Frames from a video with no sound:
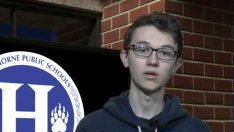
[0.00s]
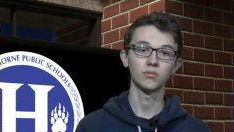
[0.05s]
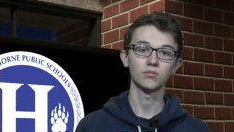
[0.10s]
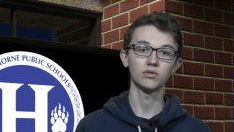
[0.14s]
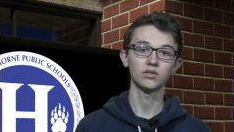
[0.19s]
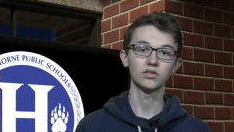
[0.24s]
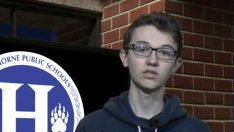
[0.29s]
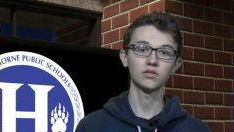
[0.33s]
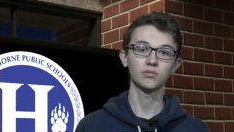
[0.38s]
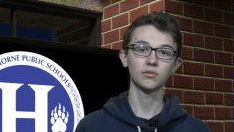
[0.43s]

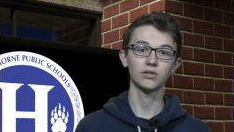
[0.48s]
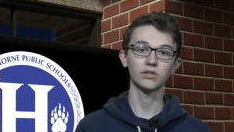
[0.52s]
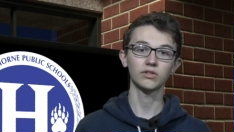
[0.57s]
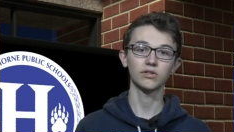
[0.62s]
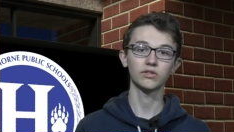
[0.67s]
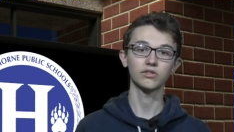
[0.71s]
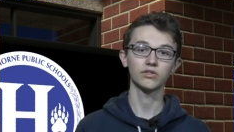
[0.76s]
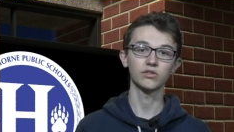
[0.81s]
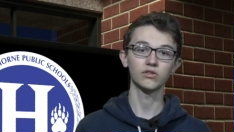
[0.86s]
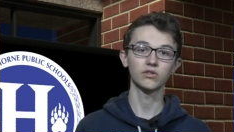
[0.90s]
Please bring
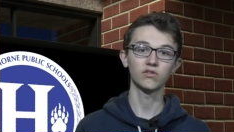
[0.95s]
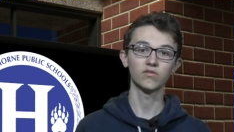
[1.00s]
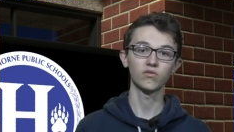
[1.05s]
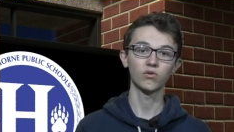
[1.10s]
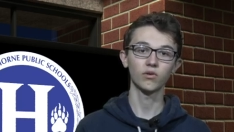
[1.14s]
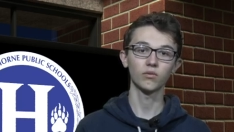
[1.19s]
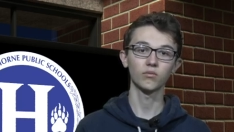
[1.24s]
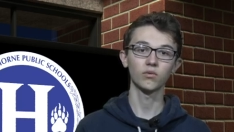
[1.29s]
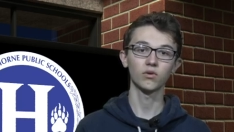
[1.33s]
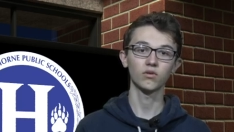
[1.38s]
your
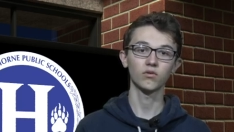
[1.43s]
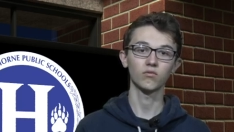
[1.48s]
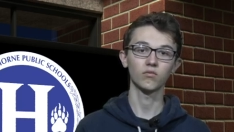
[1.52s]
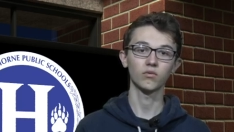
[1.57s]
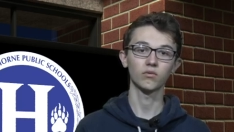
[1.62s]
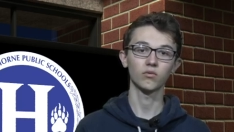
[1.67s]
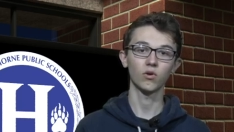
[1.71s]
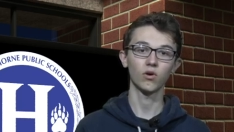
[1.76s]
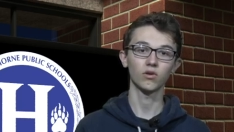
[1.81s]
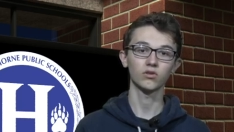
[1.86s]
uniform. We
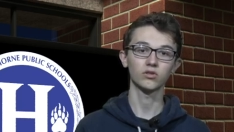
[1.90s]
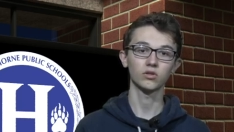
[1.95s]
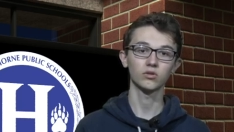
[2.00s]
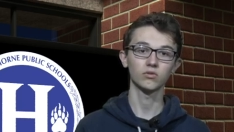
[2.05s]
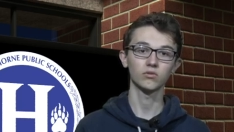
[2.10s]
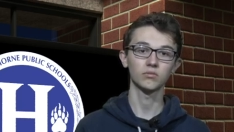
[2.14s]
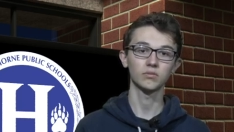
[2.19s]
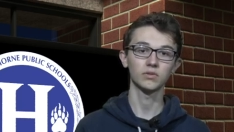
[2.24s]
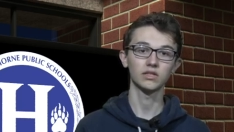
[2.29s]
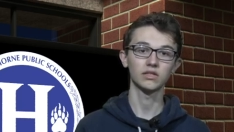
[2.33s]
will
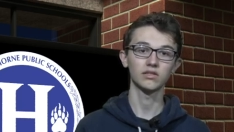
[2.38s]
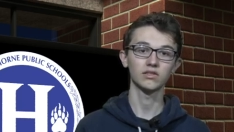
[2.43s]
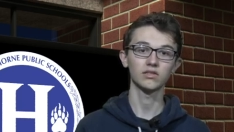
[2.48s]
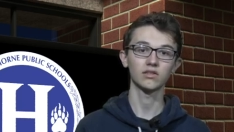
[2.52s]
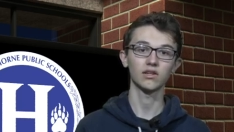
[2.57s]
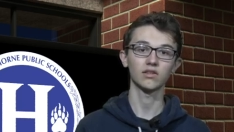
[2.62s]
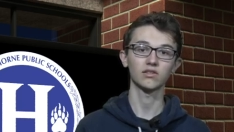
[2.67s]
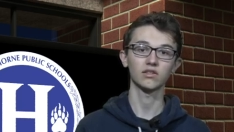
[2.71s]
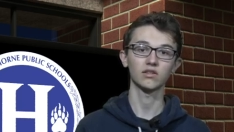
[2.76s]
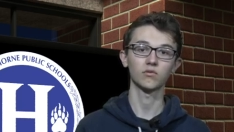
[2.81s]
also be
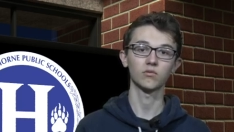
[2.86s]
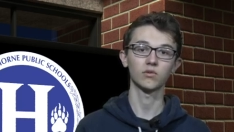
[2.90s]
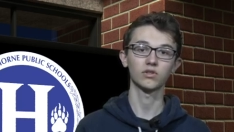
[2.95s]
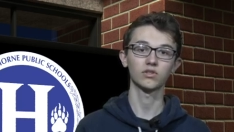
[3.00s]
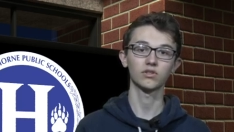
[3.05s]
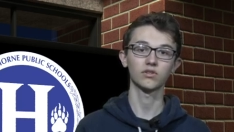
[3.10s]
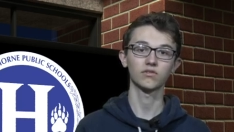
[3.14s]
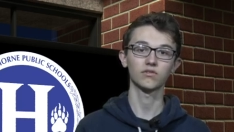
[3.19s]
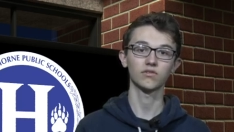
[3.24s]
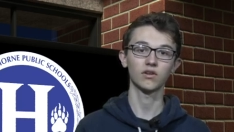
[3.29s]
discussing
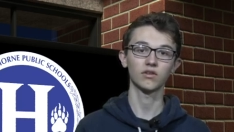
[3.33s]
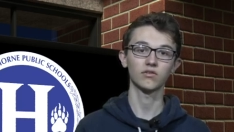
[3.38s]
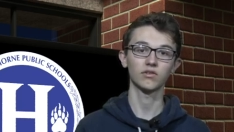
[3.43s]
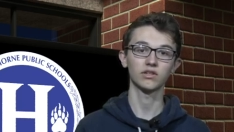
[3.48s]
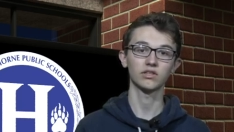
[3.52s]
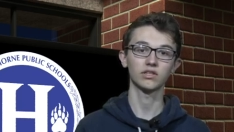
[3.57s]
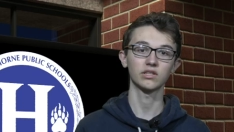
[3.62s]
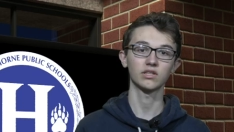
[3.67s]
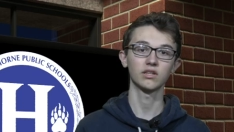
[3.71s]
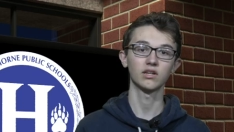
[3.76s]
winter
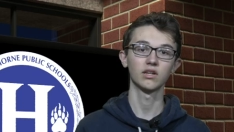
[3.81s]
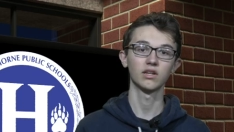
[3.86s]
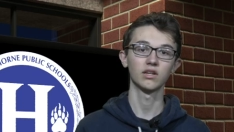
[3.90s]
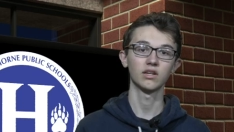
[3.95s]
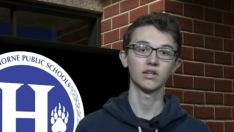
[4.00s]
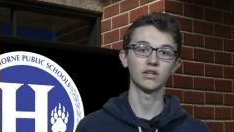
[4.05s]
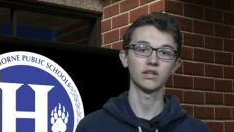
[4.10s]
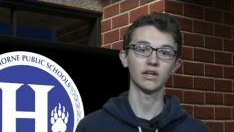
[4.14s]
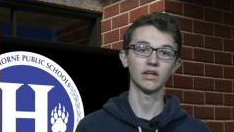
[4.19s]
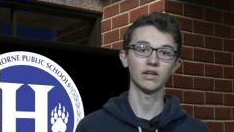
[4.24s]
fundraising
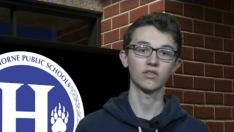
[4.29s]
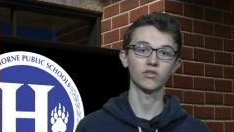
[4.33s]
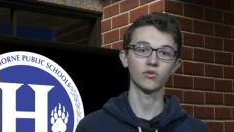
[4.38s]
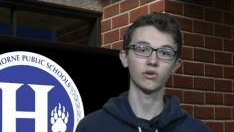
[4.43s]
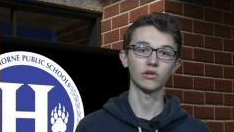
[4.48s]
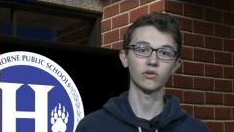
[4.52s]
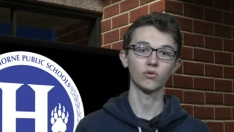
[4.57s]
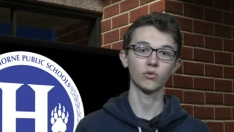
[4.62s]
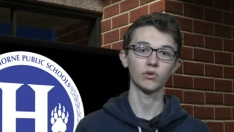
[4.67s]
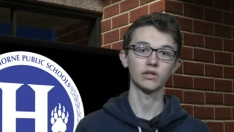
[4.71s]
and 8th
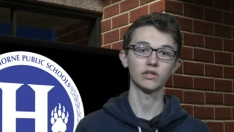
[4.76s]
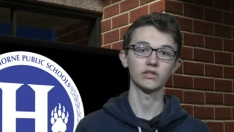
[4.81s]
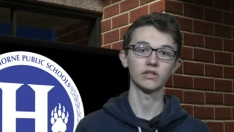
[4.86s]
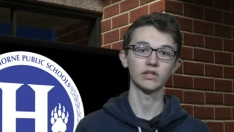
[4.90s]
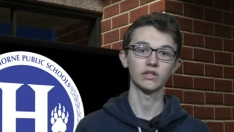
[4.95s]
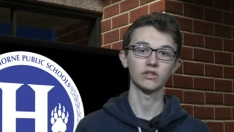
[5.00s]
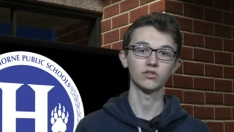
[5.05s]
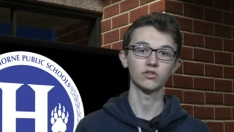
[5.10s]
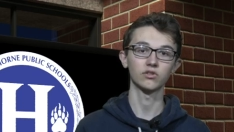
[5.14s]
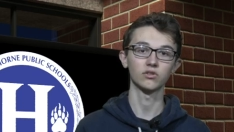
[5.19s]
grade
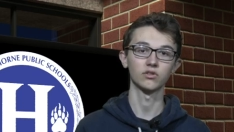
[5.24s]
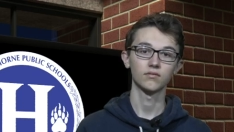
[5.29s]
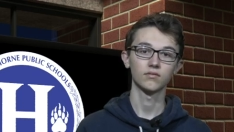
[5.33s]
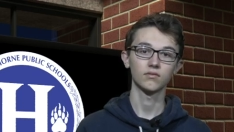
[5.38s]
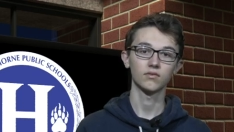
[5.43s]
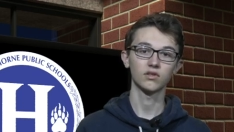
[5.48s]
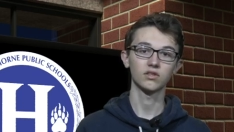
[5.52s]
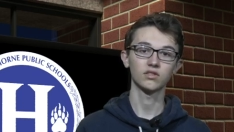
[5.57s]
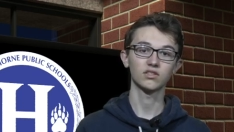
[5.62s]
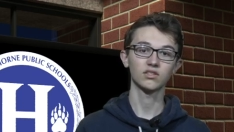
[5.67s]
orientation.
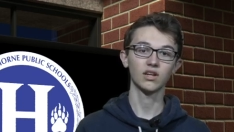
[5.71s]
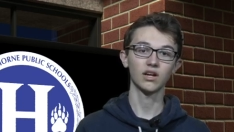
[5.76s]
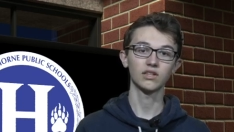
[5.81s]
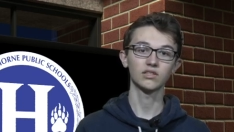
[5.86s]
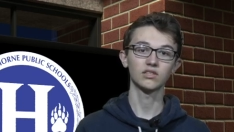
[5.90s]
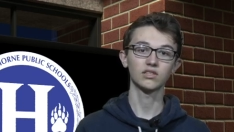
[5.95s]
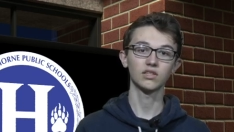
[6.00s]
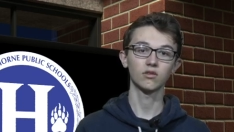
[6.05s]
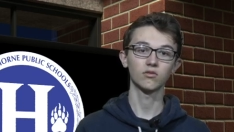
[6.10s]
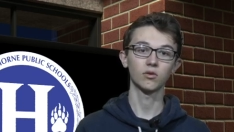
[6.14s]
The
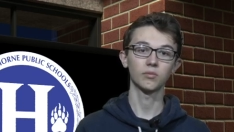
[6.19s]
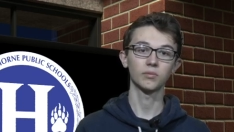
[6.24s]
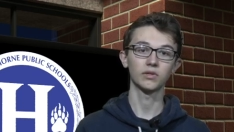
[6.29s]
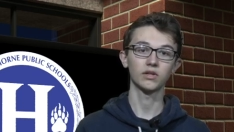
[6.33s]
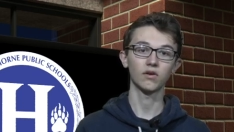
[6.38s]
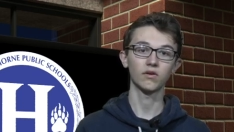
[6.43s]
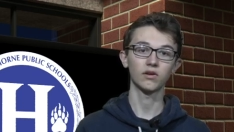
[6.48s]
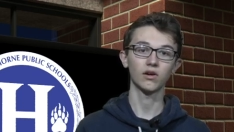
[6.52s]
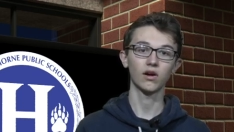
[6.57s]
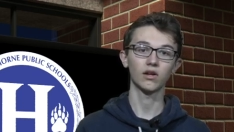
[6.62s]
slide sale will be
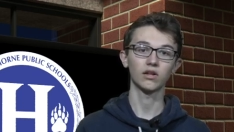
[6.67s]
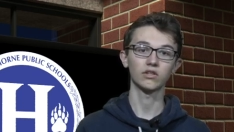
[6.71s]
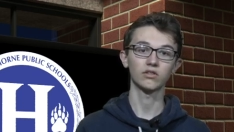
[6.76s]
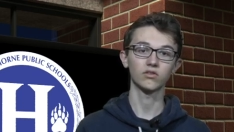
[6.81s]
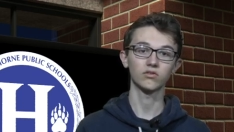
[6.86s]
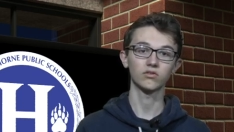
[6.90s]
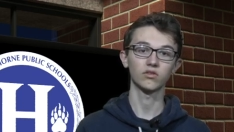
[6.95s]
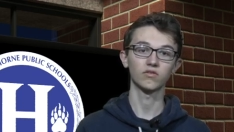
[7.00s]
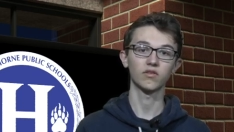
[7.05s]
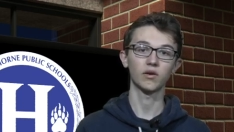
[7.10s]
going on
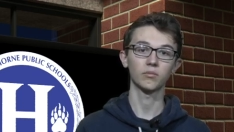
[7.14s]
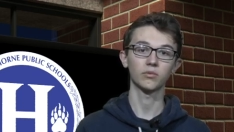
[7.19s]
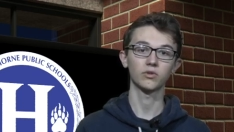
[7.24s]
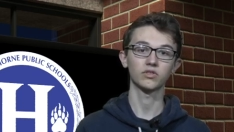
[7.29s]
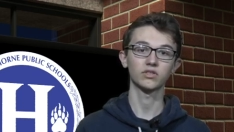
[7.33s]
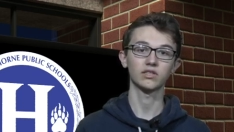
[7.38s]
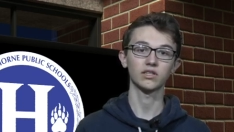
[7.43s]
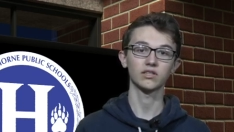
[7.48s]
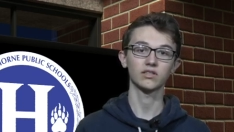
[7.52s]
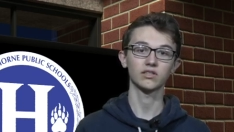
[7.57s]
until November
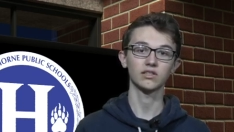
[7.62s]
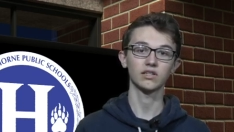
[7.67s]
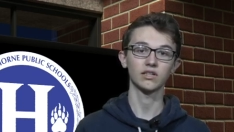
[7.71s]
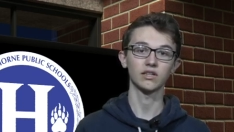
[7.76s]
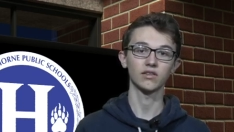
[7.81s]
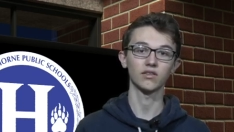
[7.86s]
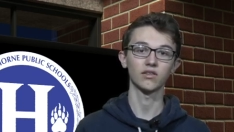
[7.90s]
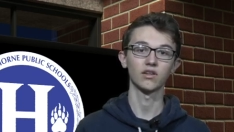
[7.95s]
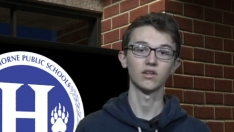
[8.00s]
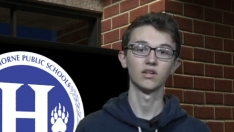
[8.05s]

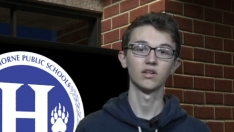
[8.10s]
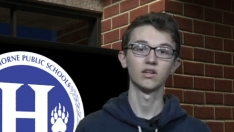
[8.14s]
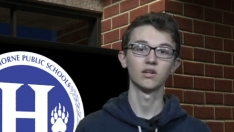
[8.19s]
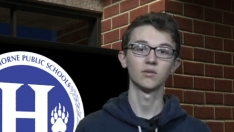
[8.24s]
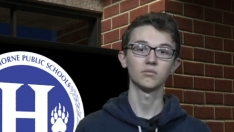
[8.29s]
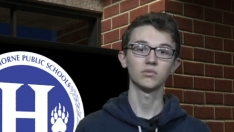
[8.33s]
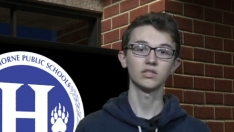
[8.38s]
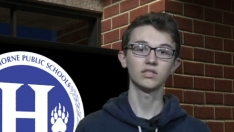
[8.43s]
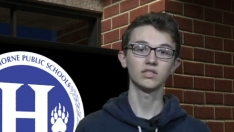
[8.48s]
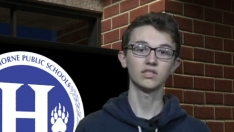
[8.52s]
16th.
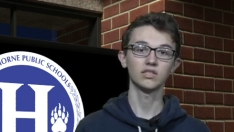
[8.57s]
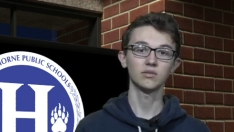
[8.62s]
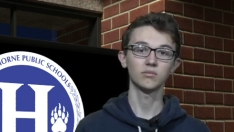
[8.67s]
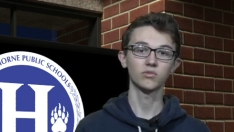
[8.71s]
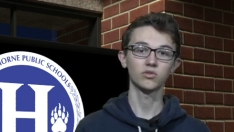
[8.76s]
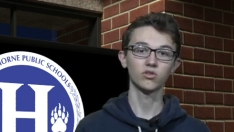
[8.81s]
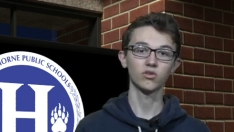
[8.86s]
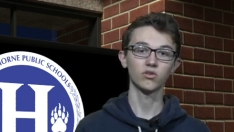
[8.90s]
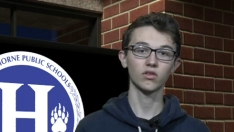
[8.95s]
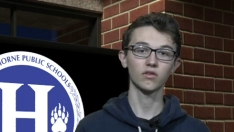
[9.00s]
Please see
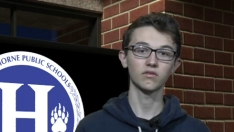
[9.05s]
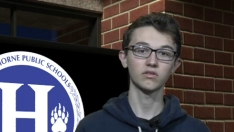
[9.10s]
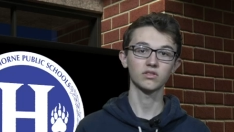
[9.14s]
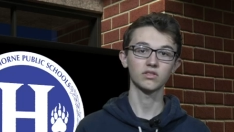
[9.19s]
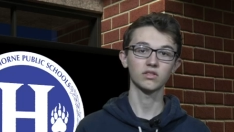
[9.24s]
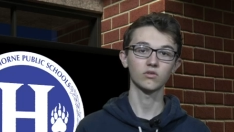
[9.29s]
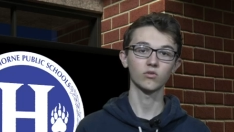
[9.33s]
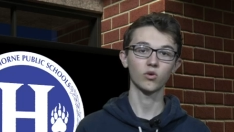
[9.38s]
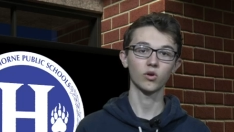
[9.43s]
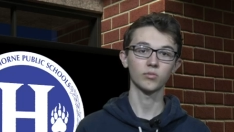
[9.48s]
Mr.
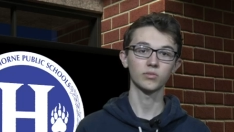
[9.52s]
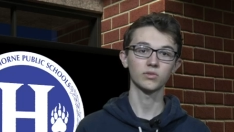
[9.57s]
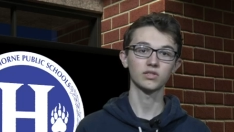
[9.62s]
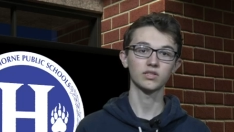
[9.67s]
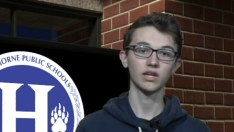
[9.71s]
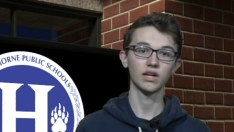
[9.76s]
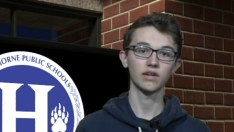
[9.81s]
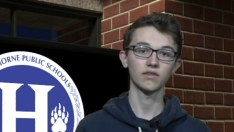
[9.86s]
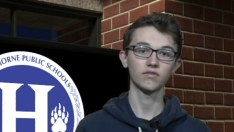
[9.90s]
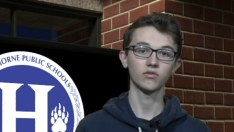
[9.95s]
Livingston or Ms.
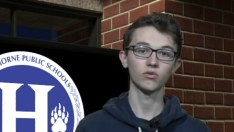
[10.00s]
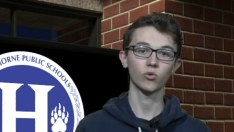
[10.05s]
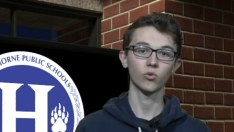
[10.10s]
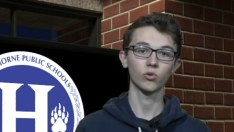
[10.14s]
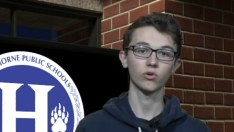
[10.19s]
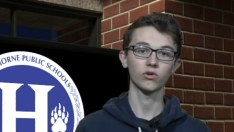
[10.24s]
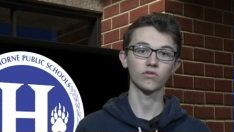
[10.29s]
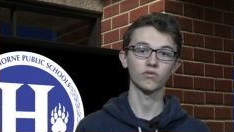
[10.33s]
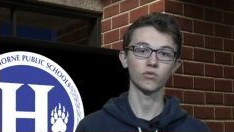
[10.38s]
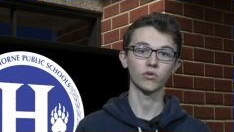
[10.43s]
A for
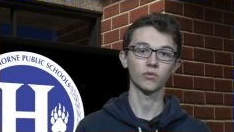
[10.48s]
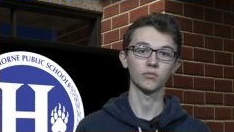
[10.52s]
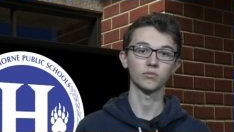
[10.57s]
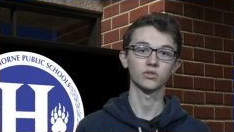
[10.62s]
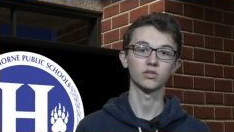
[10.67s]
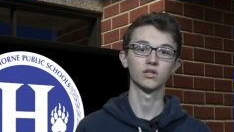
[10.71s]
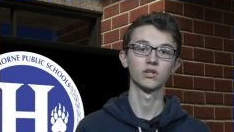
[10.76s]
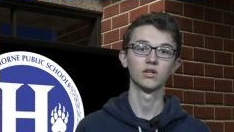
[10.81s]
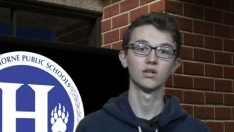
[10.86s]
order forms.